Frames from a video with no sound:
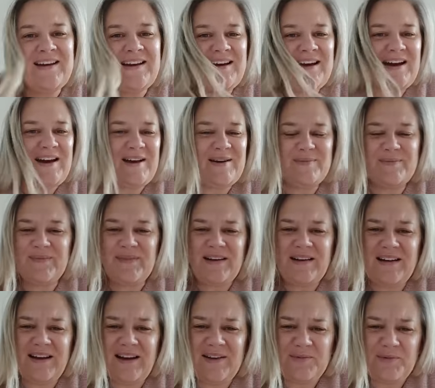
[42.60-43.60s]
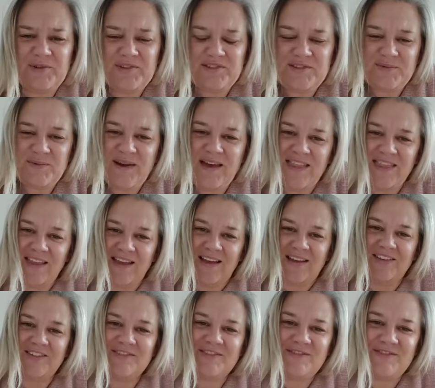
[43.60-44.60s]
I wonder where that
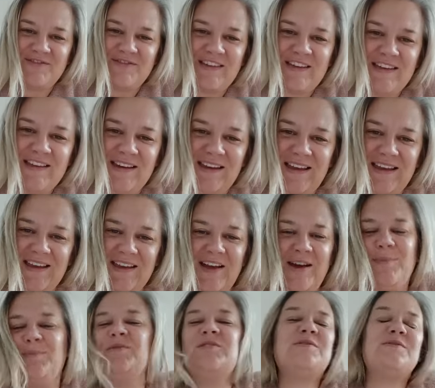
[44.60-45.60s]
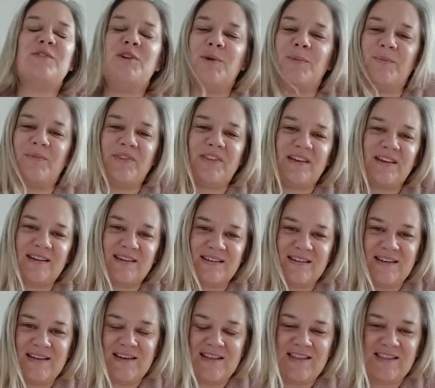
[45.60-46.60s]
feeling comes from, that
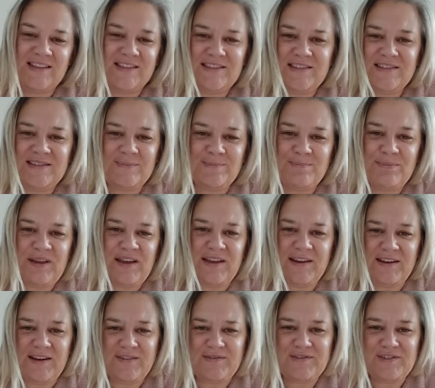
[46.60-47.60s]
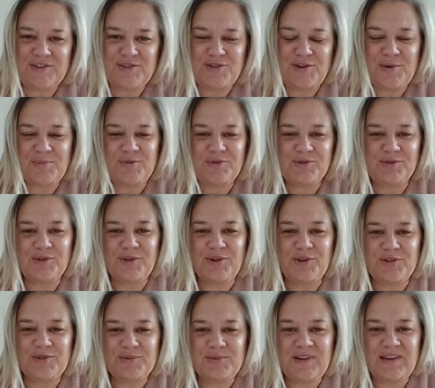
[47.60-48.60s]
this isn't big enough to trouble
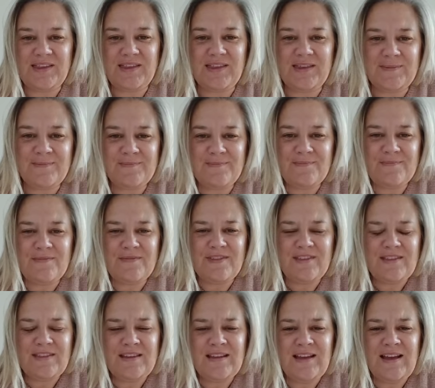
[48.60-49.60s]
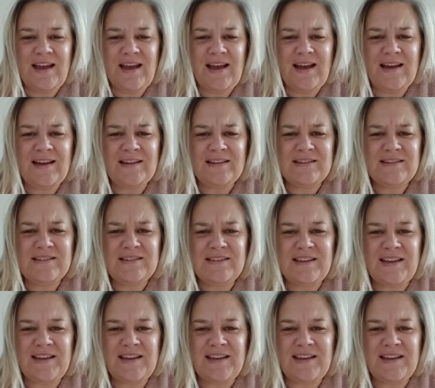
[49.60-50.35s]
God with. And